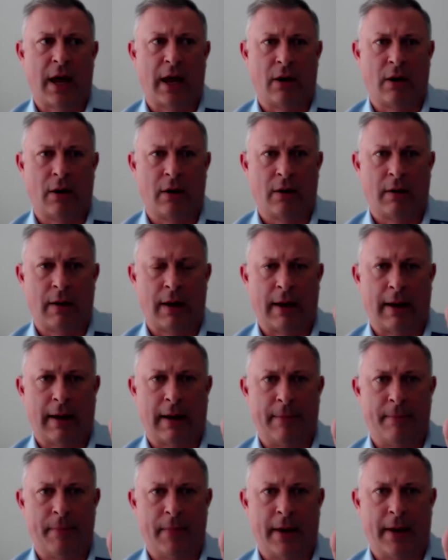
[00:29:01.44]
and
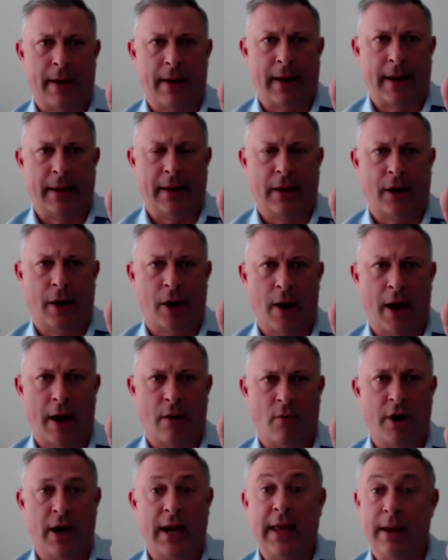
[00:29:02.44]
um, you know and
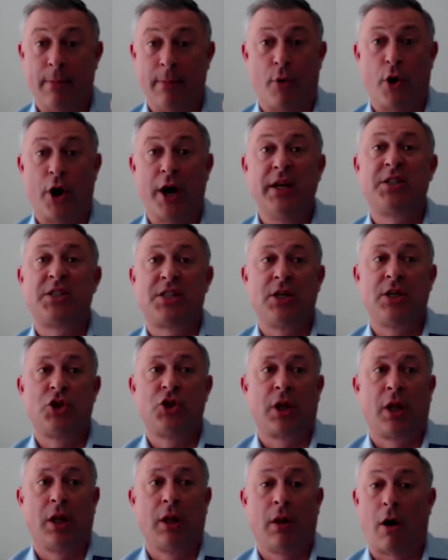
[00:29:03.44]
really embrace
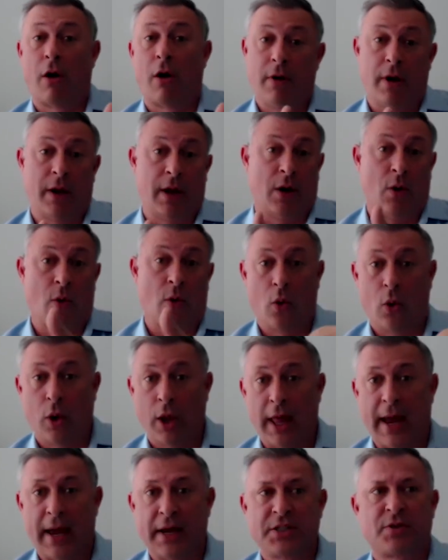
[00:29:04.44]
digital on, in
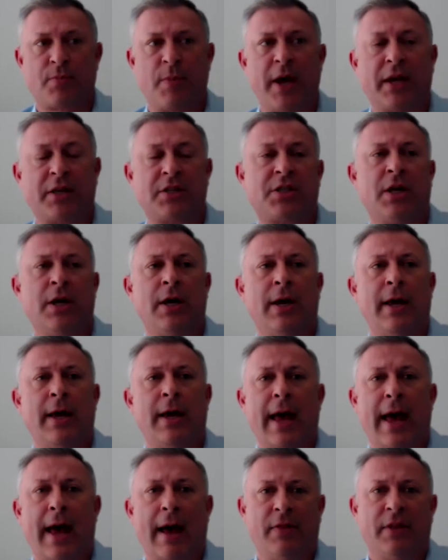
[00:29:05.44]
all aspects
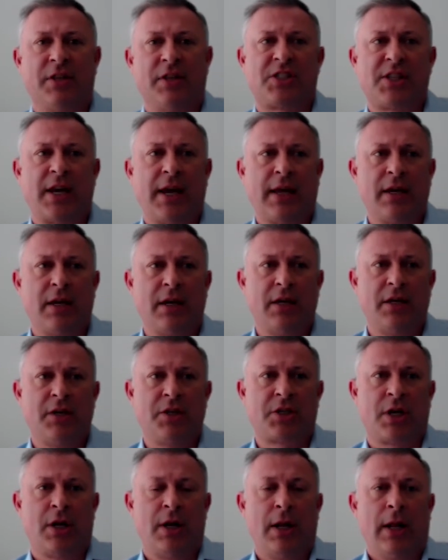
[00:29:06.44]
and the second is
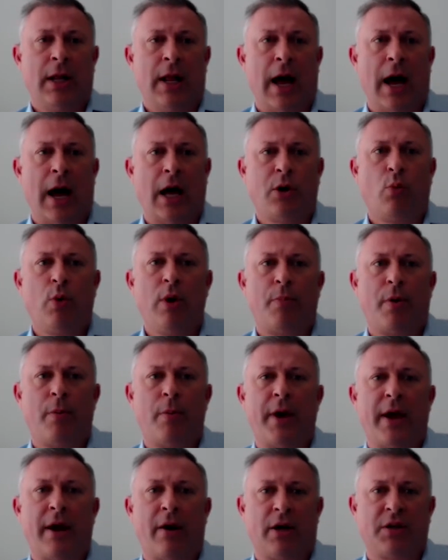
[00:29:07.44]
how do we
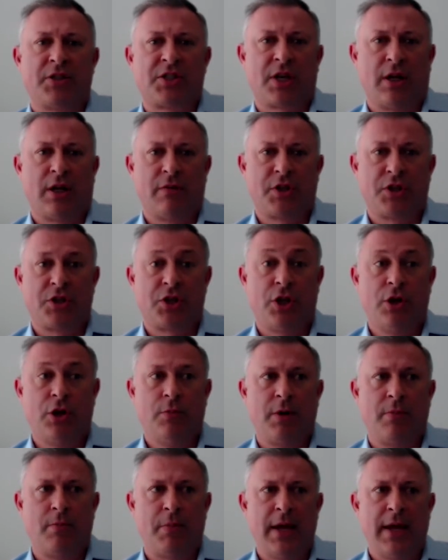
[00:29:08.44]
prepare ourselves as
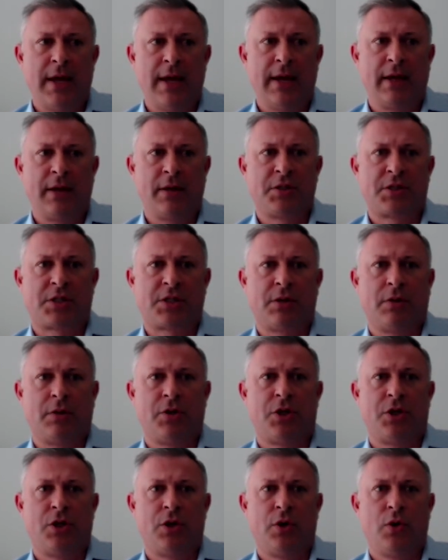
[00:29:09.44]
human beings
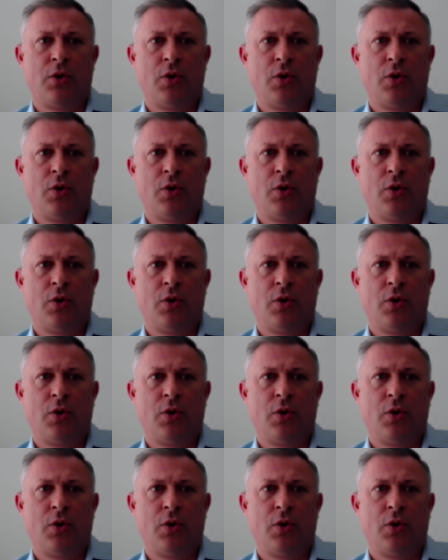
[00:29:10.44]
to